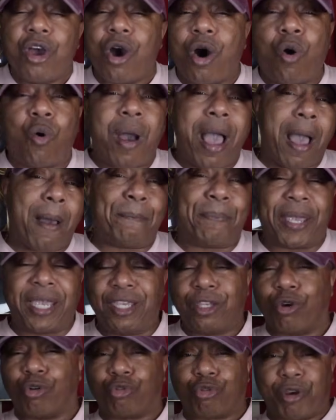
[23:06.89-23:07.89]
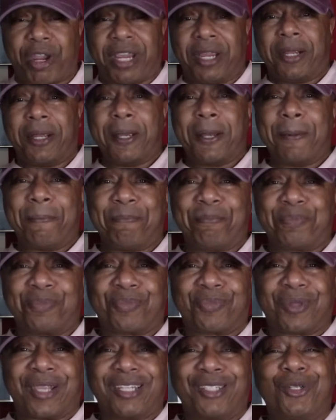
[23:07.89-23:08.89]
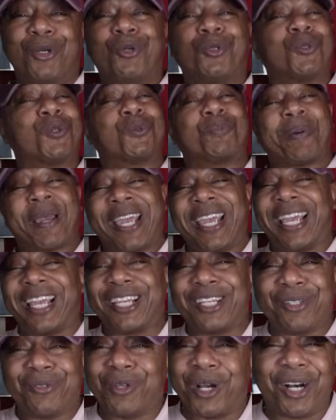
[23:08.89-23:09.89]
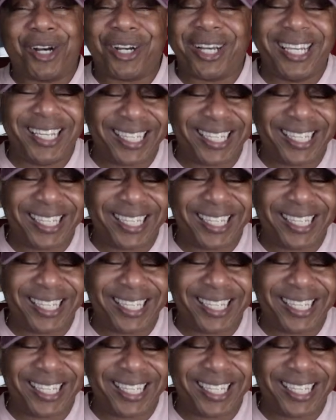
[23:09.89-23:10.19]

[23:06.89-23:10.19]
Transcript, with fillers: Oh, I'll pay your rent. Dudes was paying uh,